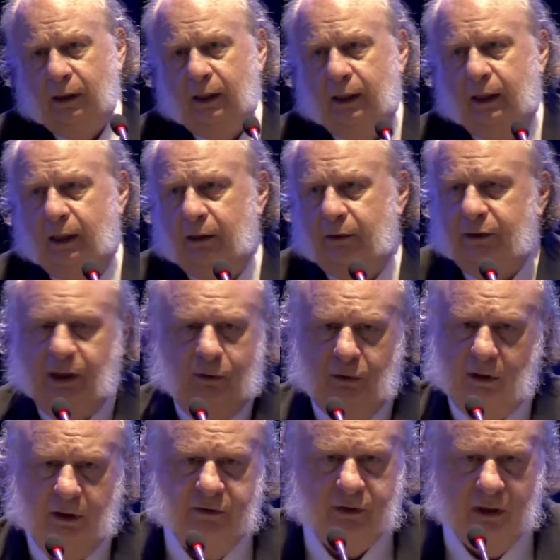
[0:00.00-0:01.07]
And he
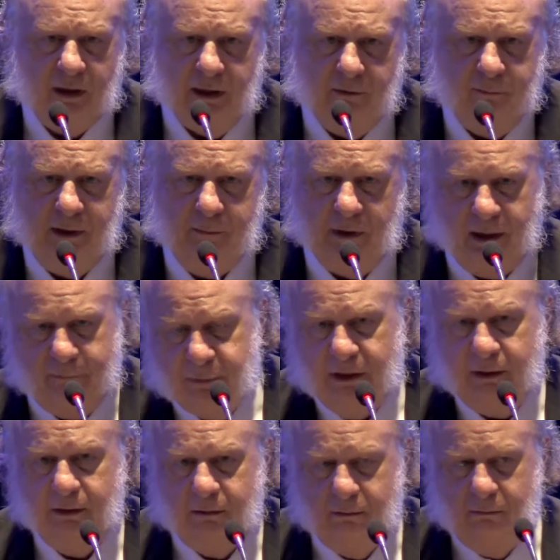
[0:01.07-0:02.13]
would list a lot of people.
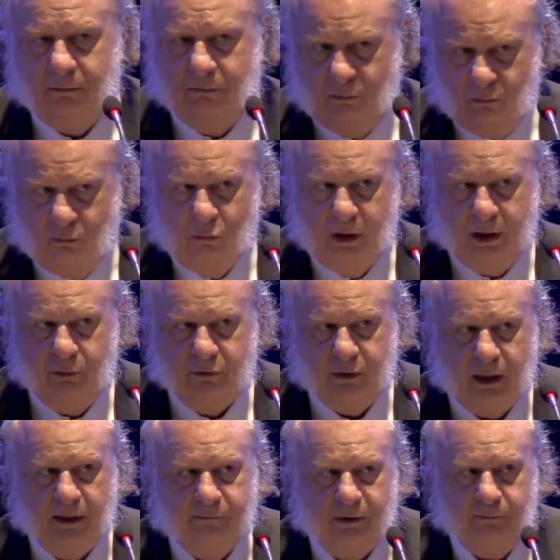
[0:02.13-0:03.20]
When he was
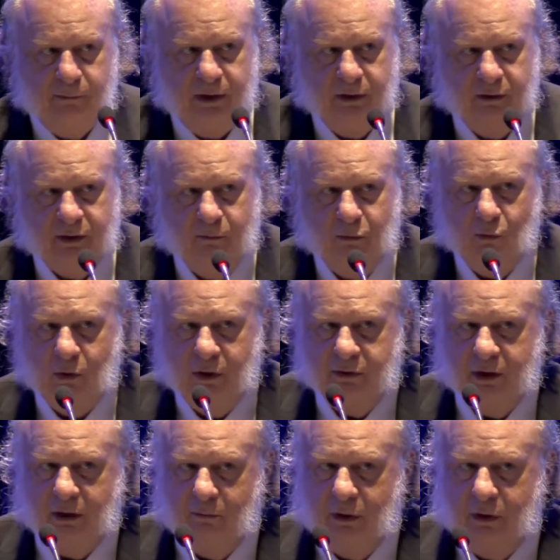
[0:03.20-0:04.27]
alive, I've been to some award
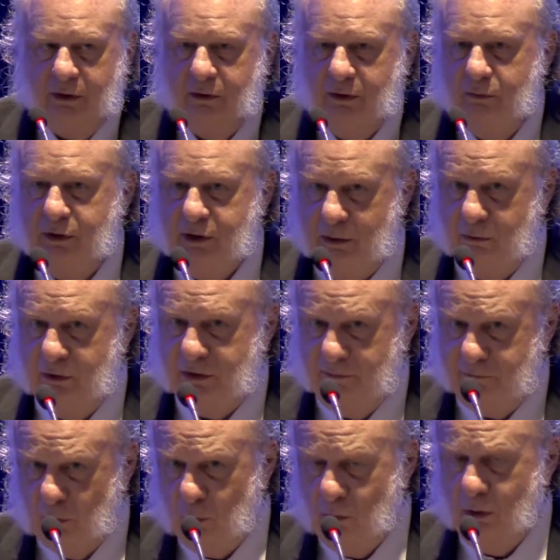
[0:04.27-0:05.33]
ceremonies in which he
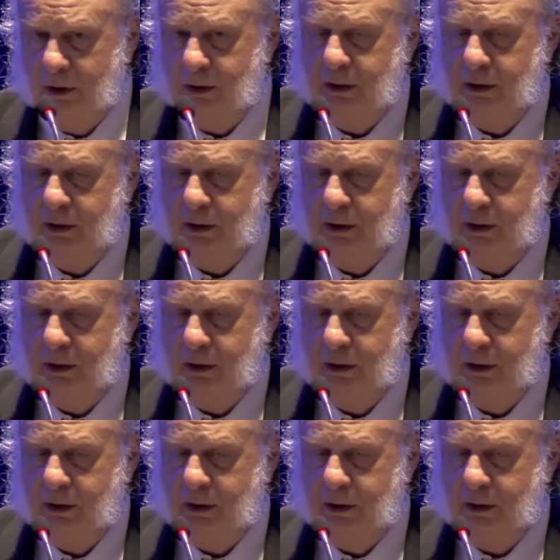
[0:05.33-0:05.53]
received an award.